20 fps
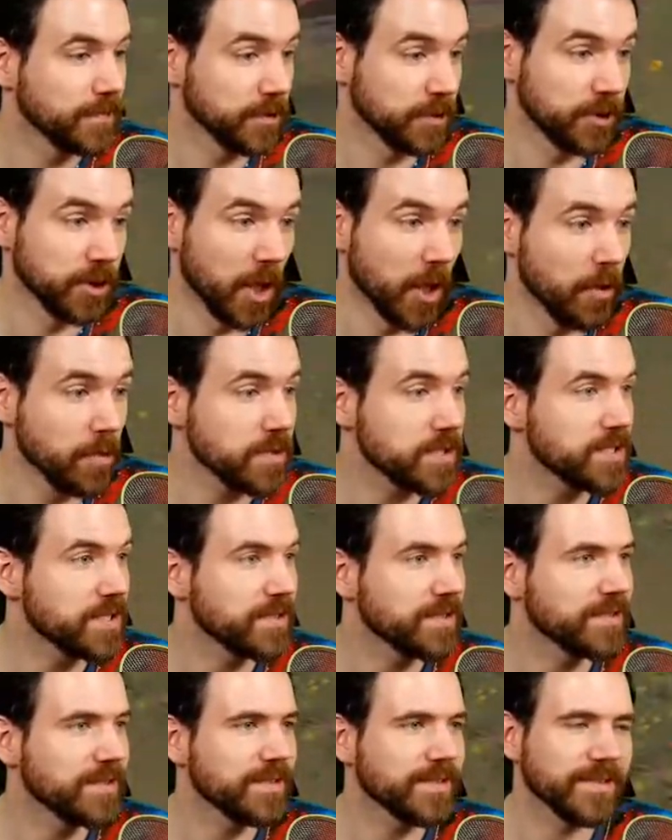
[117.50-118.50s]
Don't.
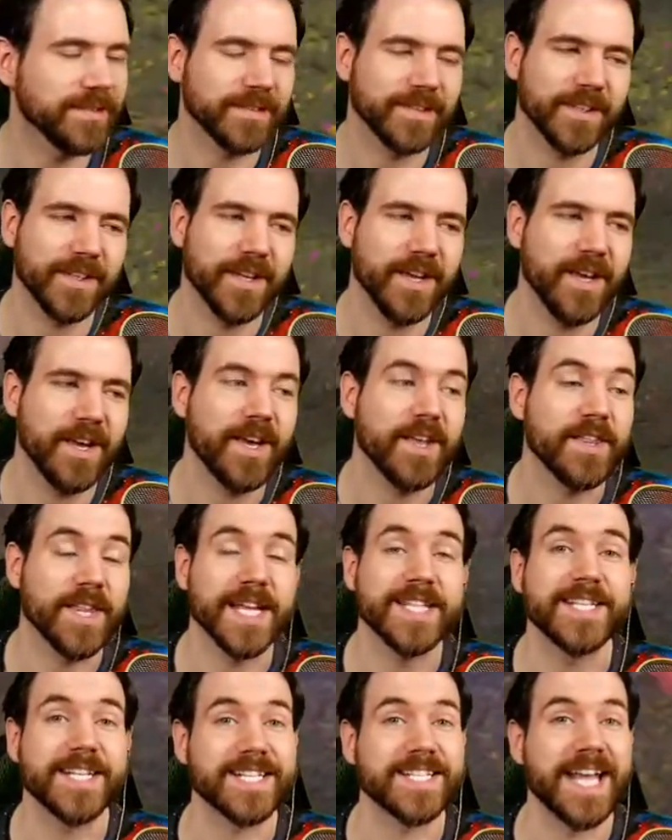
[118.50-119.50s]

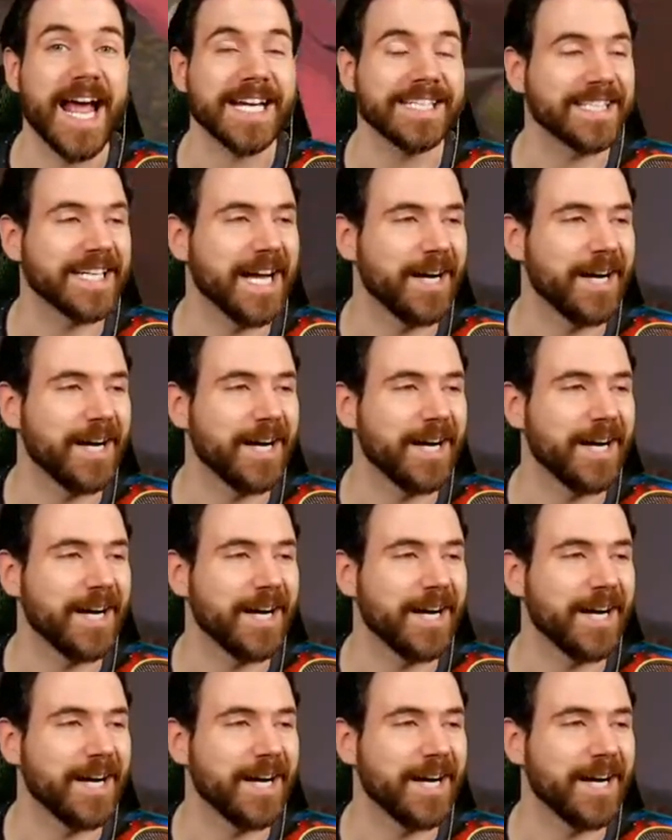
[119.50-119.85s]
That's exactly